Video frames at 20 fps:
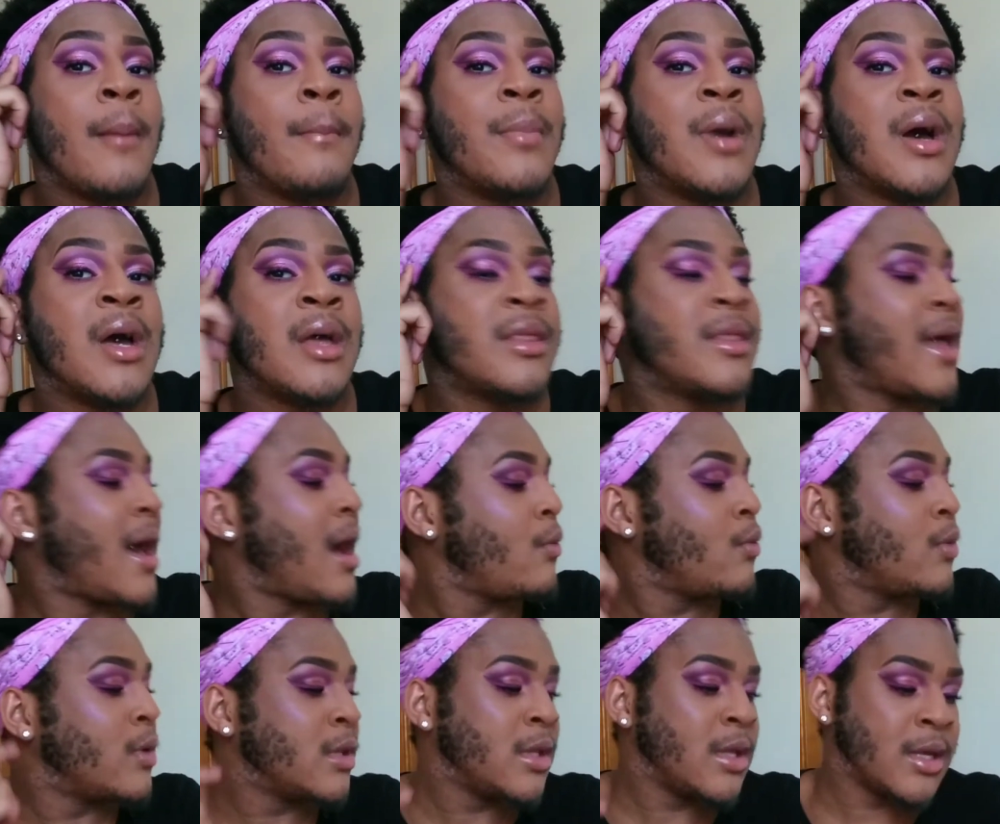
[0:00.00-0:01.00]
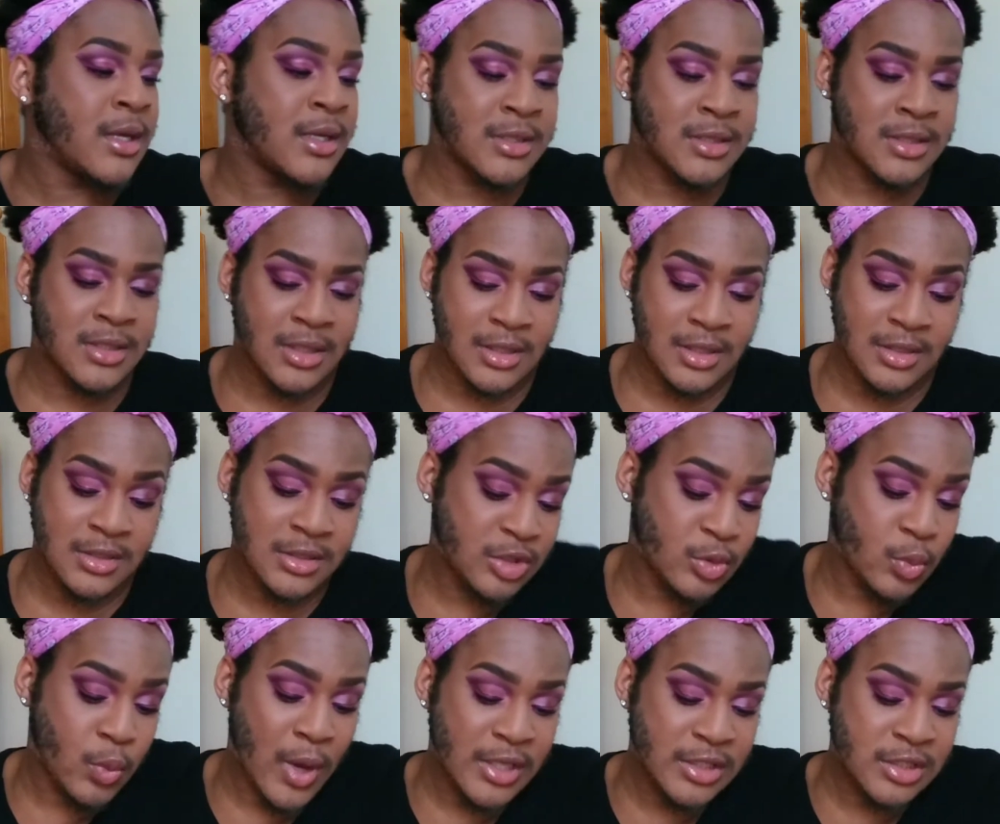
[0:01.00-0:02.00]
But that one it
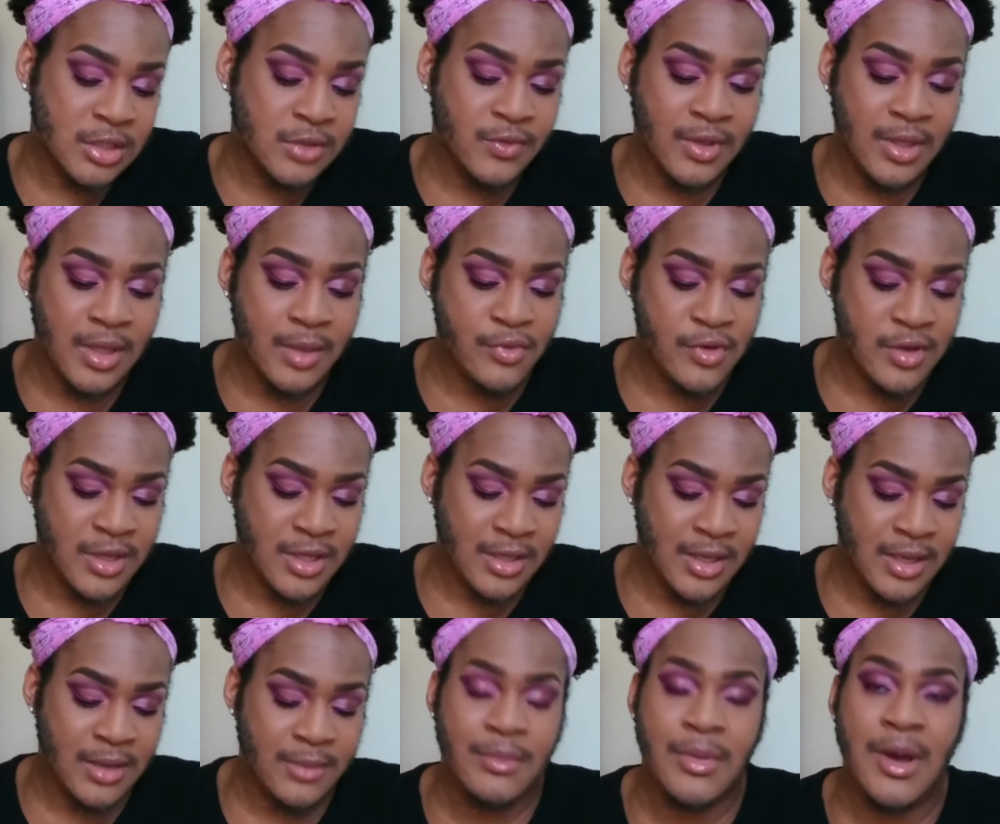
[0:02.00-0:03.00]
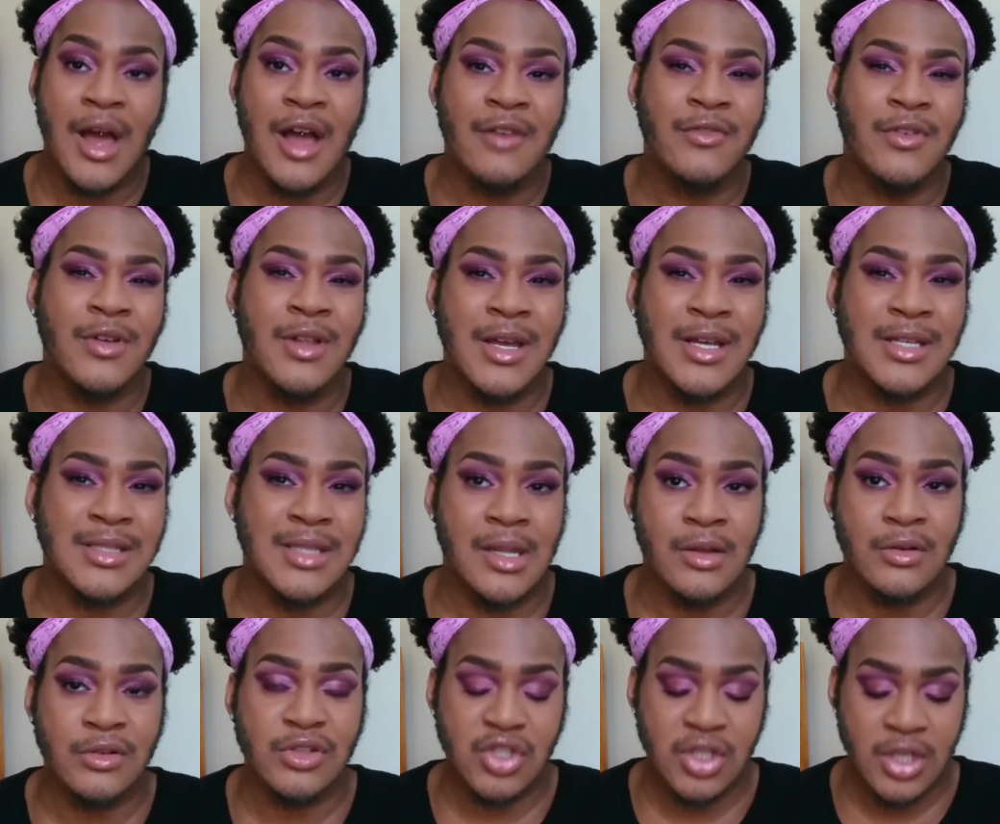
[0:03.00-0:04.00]
swatches really prettily, but I feel like it's a
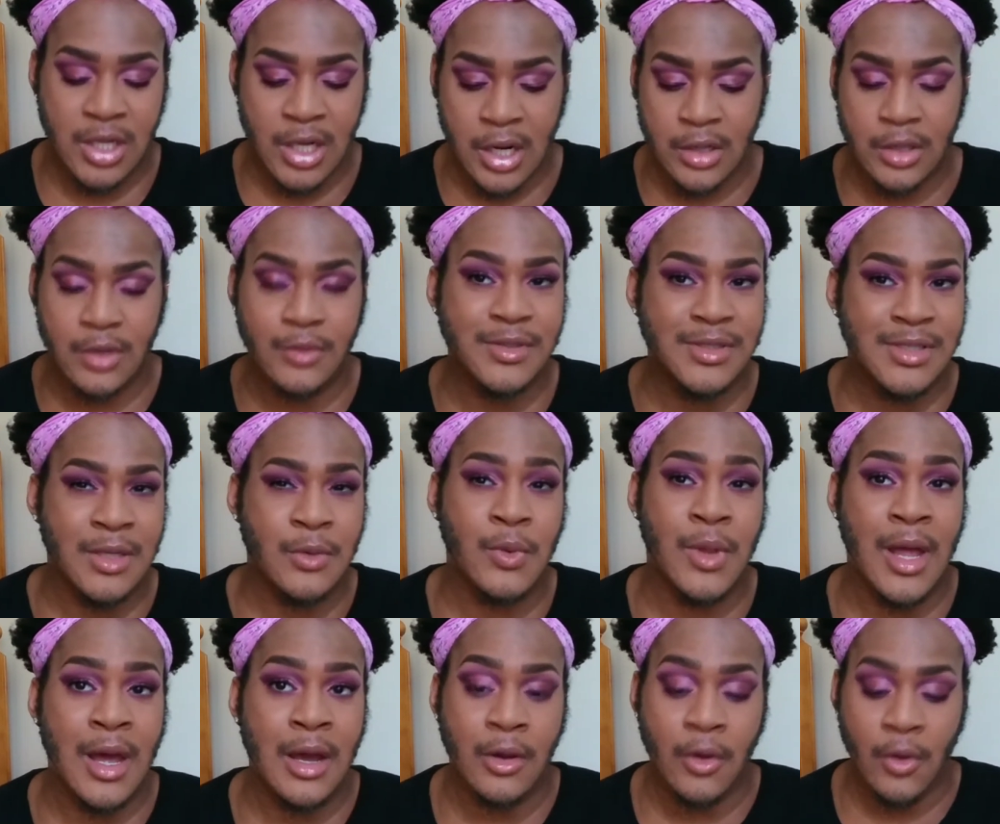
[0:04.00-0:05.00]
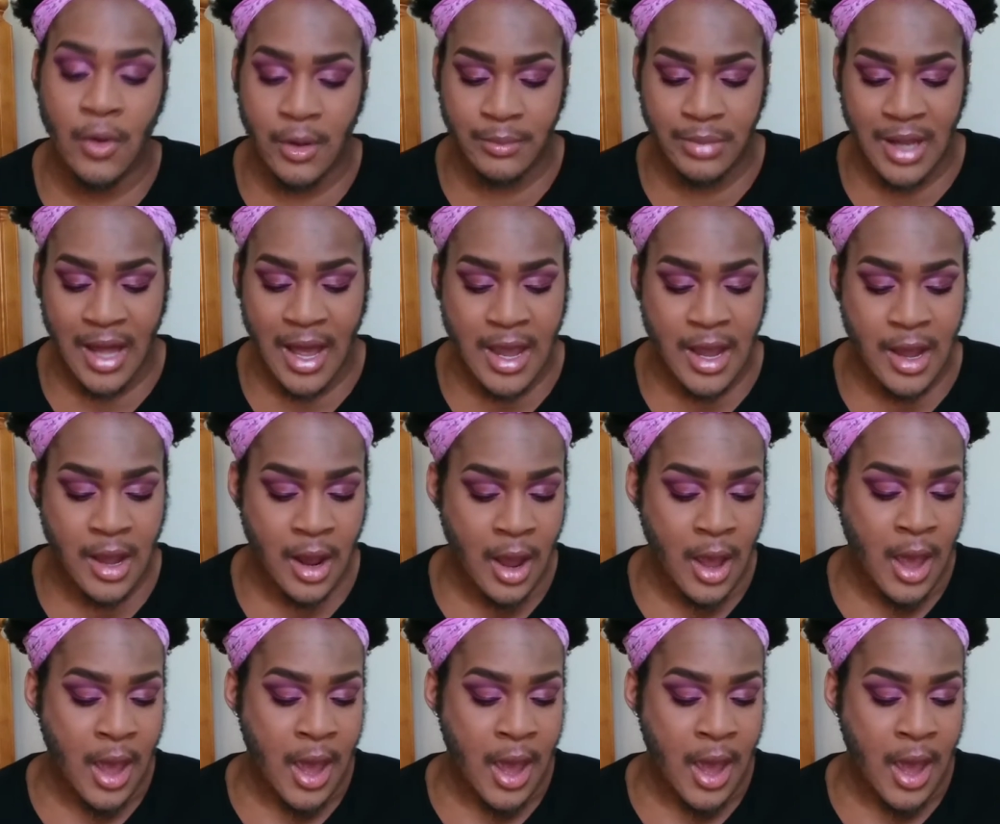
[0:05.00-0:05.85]
little sheer. You will see when I go apply it.